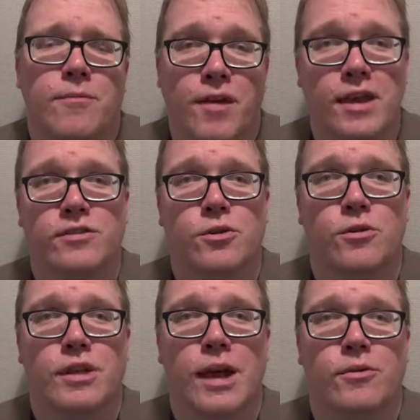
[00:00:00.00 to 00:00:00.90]
face the
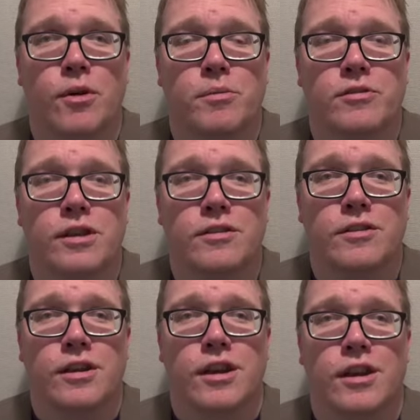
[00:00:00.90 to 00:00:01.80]
whole time to
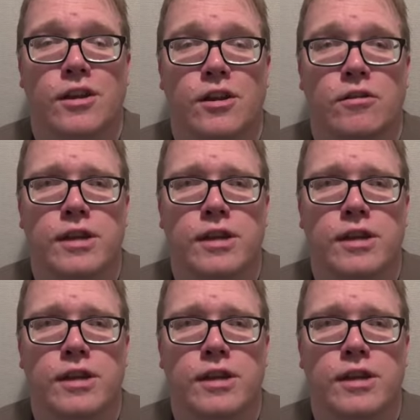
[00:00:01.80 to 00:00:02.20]
represent, you know,